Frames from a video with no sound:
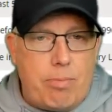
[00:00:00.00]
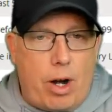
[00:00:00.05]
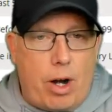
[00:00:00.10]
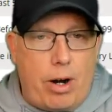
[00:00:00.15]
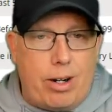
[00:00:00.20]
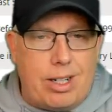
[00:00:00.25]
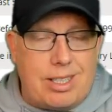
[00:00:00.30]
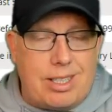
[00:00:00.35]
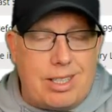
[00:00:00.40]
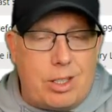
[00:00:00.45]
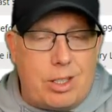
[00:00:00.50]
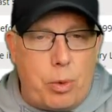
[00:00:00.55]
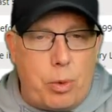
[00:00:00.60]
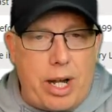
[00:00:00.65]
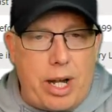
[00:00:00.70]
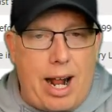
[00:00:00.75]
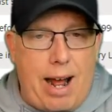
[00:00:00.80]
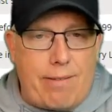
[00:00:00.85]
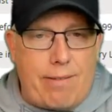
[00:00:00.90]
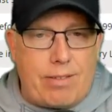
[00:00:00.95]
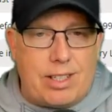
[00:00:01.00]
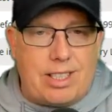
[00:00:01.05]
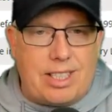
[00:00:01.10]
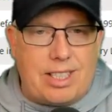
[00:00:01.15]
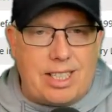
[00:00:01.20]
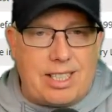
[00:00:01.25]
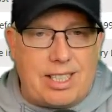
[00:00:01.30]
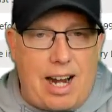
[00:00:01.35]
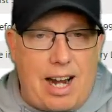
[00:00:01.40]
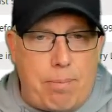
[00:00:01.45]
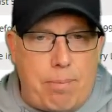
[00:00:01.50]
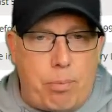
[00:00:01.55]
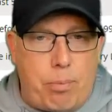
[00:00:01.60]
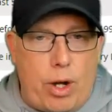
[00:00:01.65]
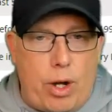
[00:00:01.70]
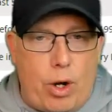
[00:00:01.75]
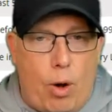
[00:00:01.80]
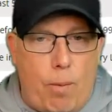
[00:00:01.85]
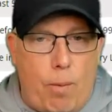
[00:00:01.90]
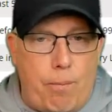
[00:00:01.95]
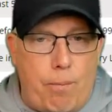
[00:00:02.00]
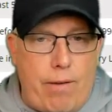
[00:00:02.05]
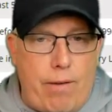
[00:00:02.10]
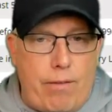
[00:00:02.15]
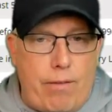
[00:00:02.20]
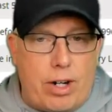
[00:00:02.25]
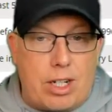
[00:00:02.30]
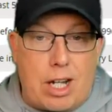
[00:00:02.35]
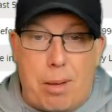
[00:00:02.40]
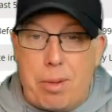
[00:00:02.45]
are a 3.5 to 6.5 point home favorite,